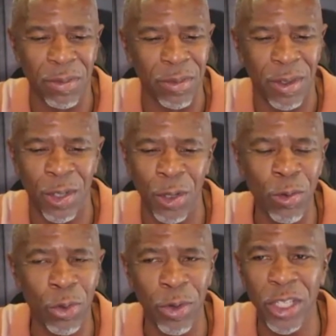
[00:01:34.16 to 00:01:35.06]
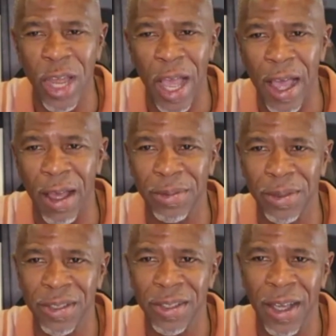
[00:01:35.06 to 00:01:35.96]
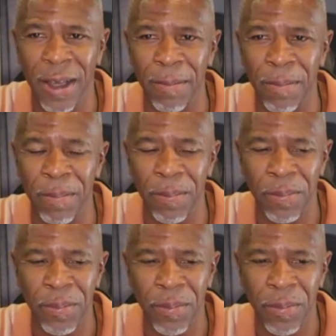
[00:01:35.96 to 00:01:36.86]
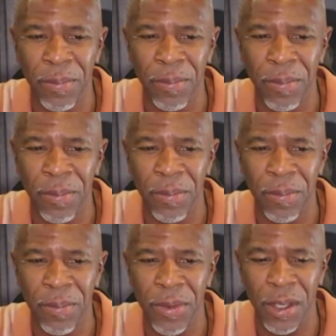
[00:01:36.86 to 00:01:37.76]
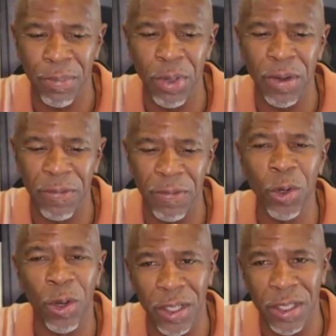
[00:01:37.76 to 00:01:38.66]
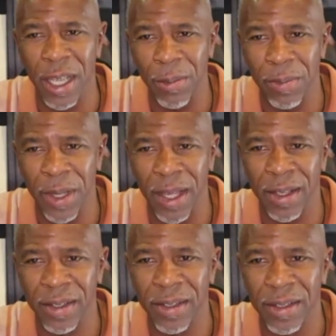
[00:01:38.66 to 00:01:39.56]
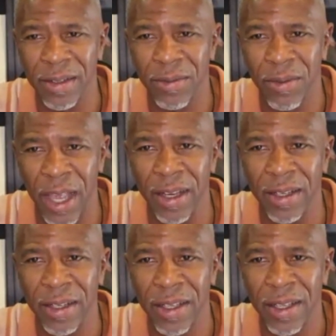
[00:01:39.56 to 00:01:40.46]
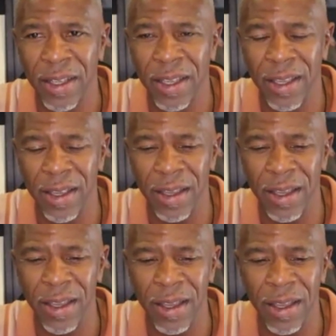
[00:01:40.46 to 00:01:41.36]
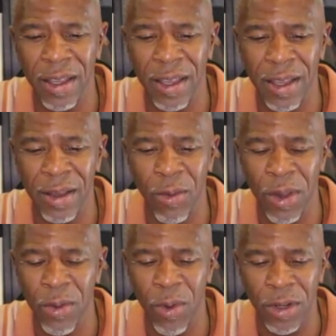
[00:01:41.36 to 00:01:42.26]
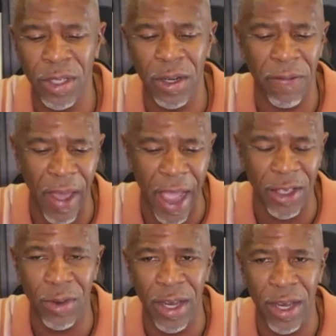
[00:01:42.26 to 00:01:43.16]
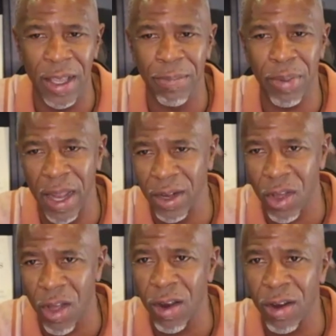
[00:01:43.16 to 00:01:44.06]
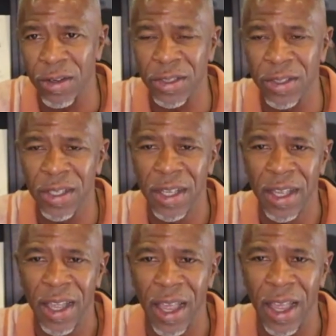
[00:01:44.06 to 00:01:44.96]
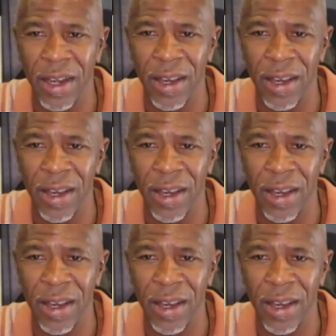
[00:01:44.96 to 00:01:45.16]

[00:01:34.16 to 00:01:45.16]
2-3 jobs to put food on the table, man, right? He worked in a factory and he painted cars, and